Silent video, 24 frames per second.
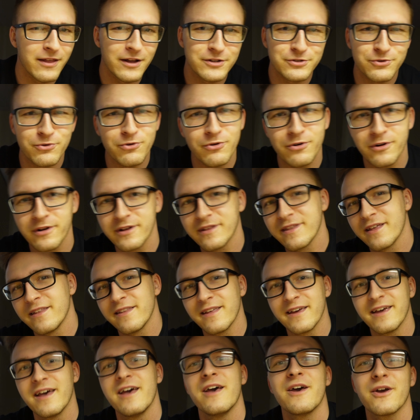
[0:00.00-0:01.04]
that's cool. And then
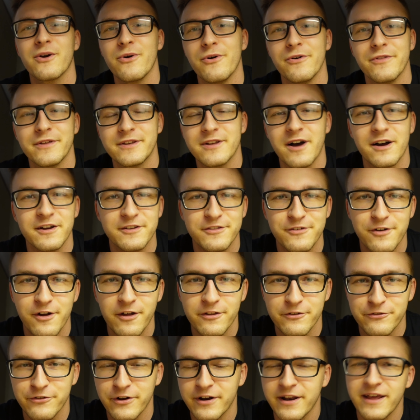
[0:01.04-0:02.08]
they go and they talk to their
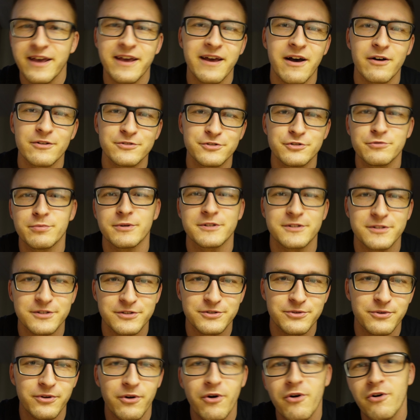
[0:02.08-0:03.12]
other friend. Hey, how's your business
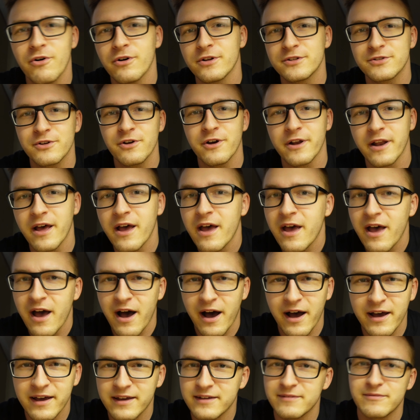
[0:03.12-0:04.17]
doing? Oh, it's good.
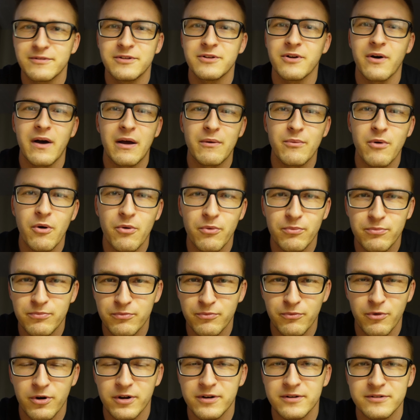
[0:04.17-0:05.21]
I wrote
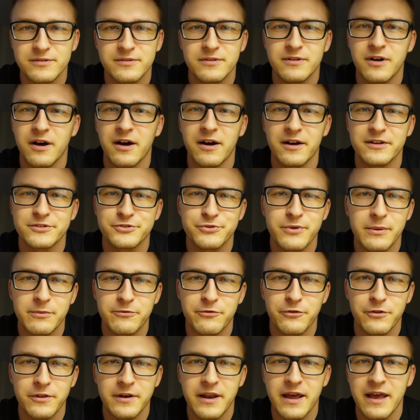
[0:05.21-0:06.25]
one script
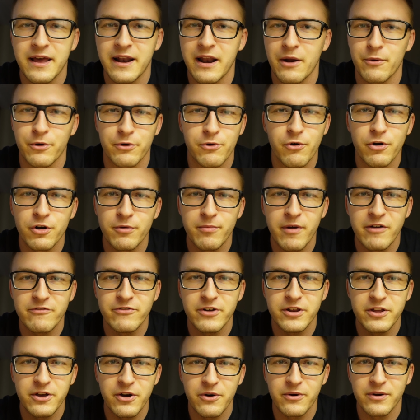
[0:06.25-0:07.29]
for the day, and I recorded my
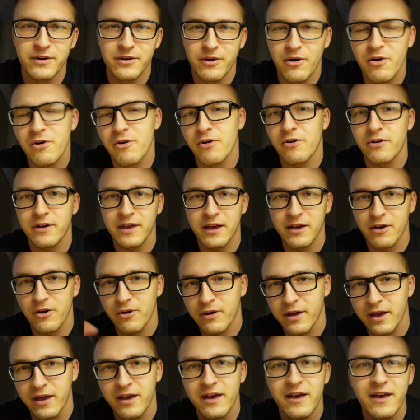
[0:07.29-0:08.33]
video. And oh,
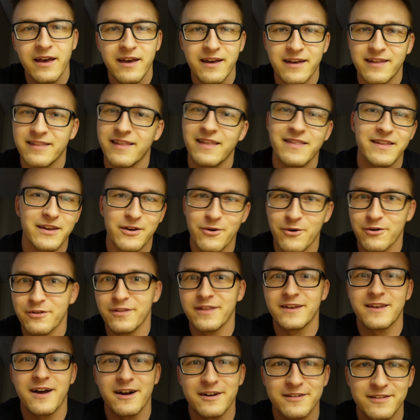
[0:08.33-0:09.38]
okay. And then they go
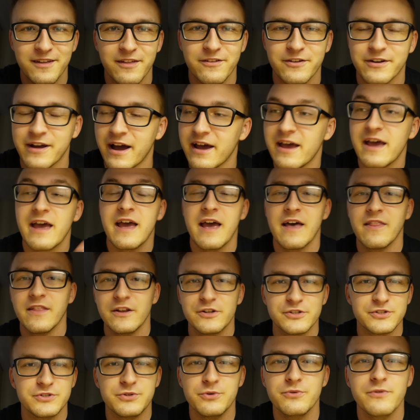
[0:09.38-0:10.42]
and they talk to the other guy, and they
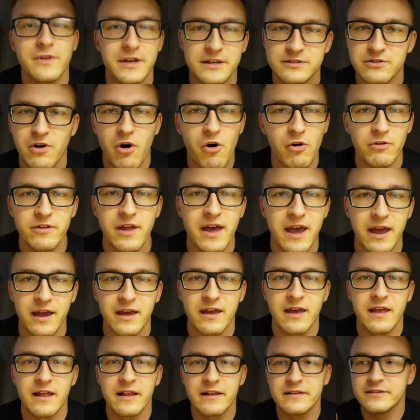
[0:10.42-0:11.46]
just do this all day.
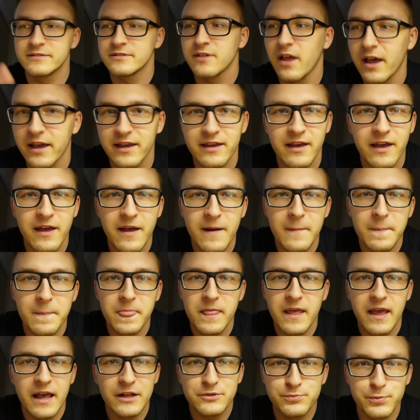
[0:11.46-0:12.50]
It's like,
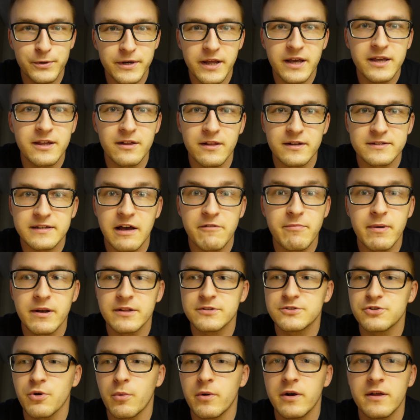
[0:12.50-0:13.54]
it's ridiculous. I've been in
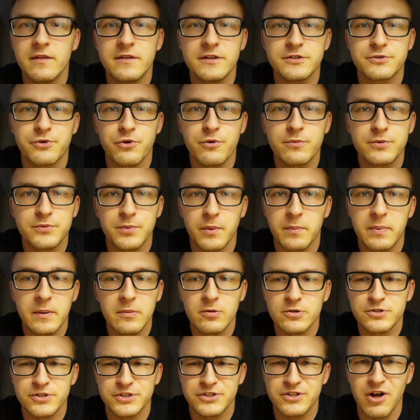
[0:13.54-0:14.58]
so many of these groups where
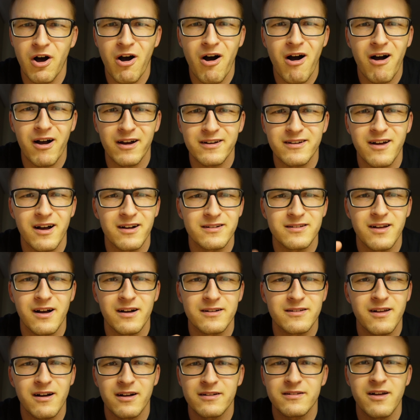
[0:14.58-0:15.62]
people just talk.
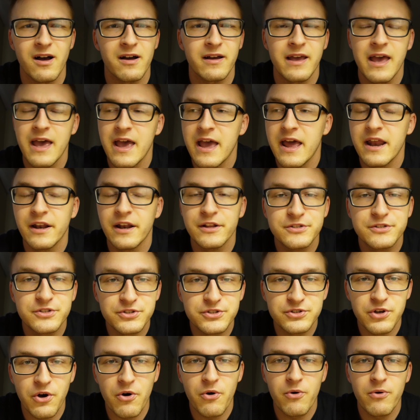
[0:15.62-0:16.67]
And
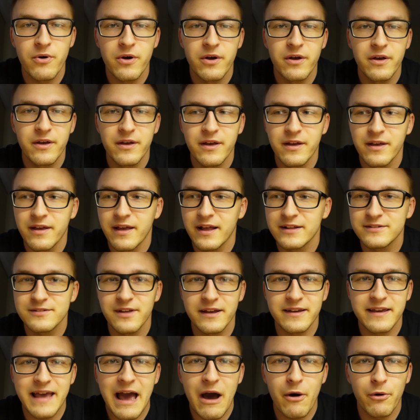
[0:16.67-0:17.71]
it's
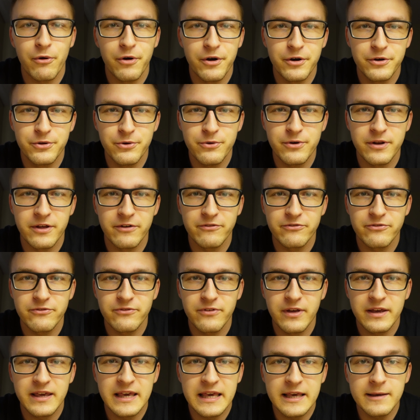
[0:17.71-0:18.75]
like counterintuitive.
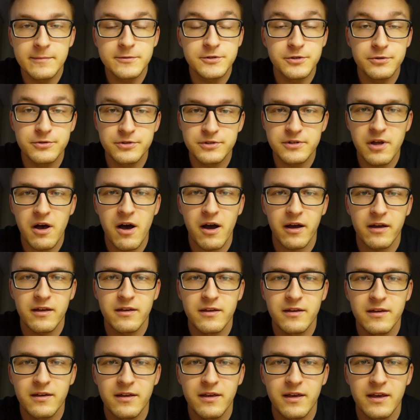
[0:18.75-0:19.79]
It keeps you stuck.
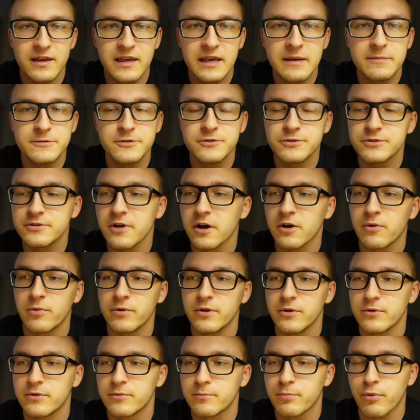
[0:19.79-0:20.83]
It keeps you stuck when
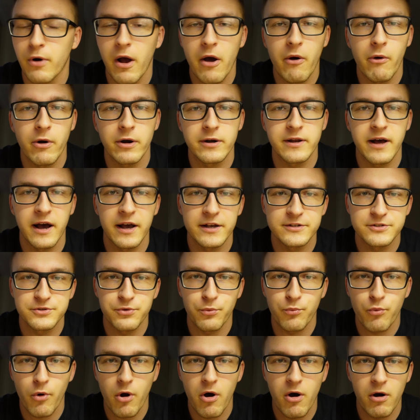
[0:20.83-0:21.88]
you prioritize the
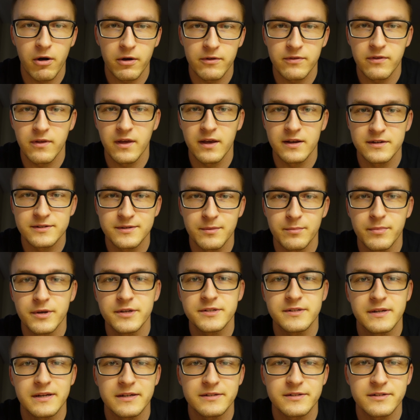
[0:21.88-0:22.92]
wrong things in
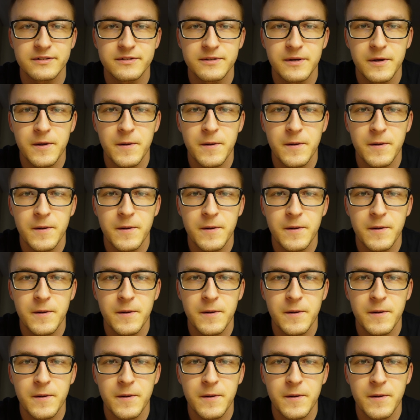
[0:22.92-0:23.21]
business.